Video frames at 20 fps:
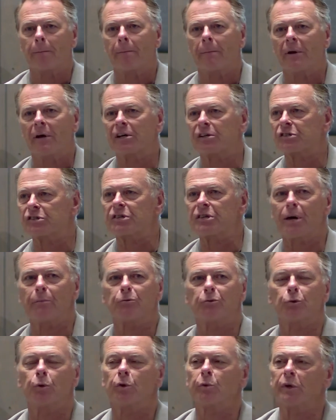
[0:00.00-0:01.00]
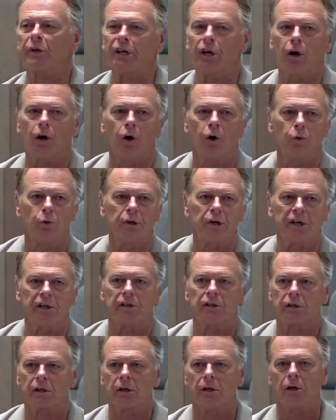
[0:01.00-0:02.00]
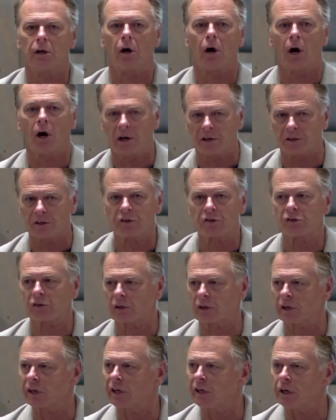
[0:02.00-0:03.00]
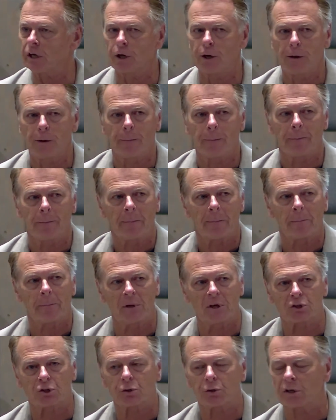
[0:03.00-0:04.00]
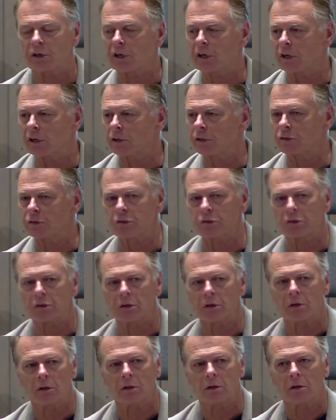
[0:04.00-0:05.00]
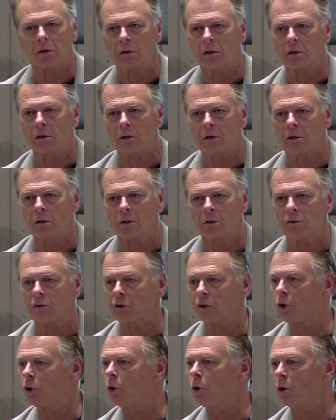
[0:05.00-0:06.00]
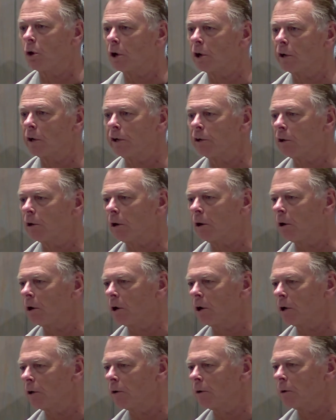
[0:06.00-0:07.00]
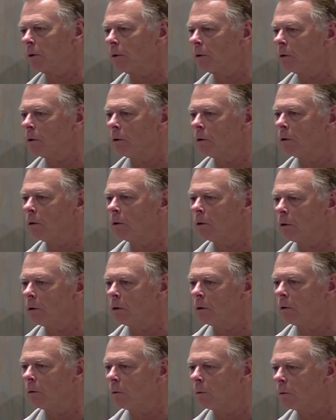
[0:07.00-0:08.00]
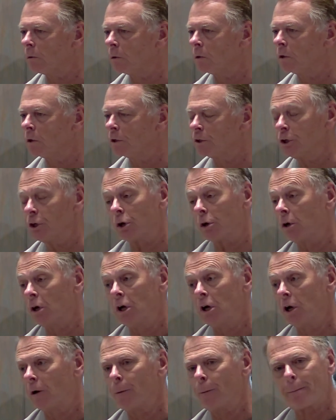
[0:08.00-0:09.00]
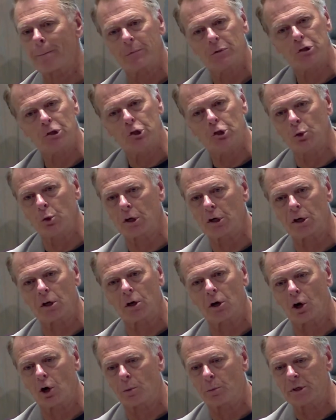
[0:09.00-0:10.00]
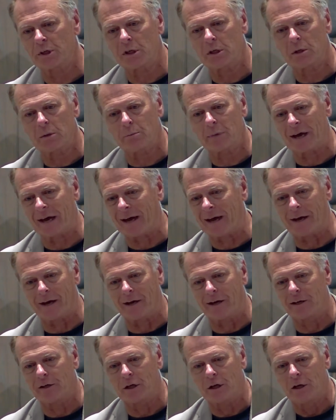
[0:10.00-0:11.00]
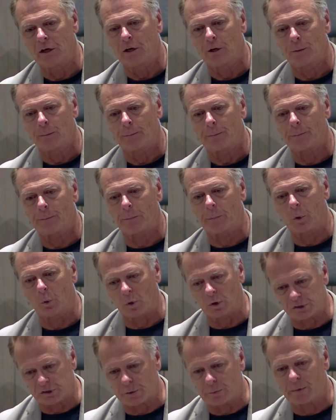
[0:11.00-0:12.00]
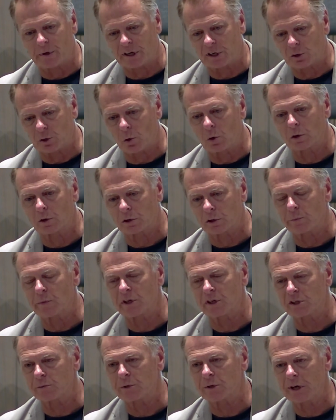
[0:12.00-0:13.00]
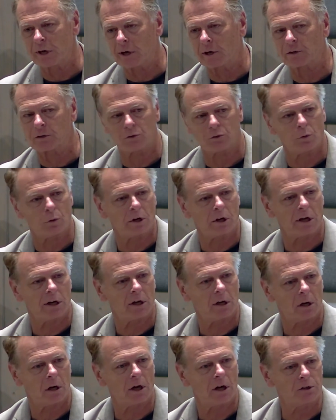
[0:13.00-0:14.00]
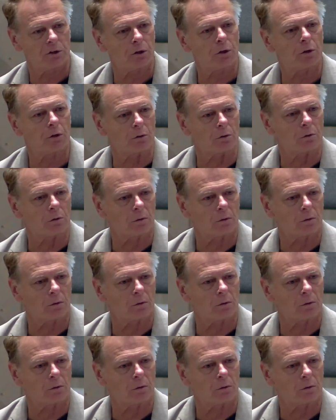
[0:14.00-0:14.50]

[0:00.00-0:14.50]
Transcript: except when we own it honestly, measured against the core in our heart. You know, you can call me bad, but what's at my core that makes me act the way I do?